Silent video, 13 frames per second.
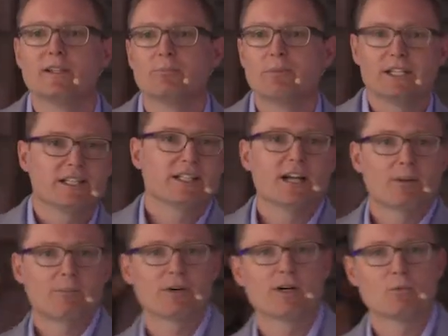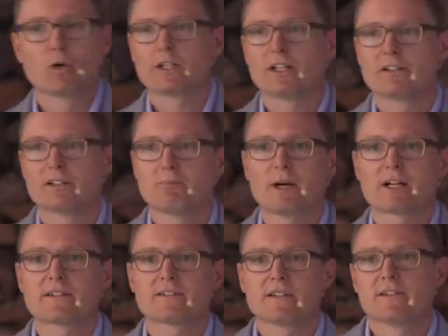picking up
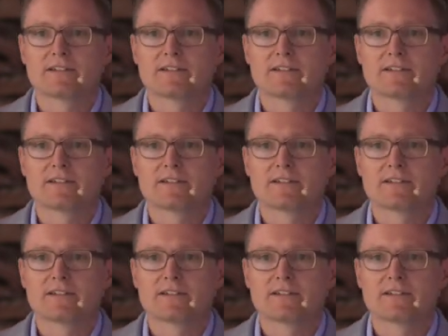$100,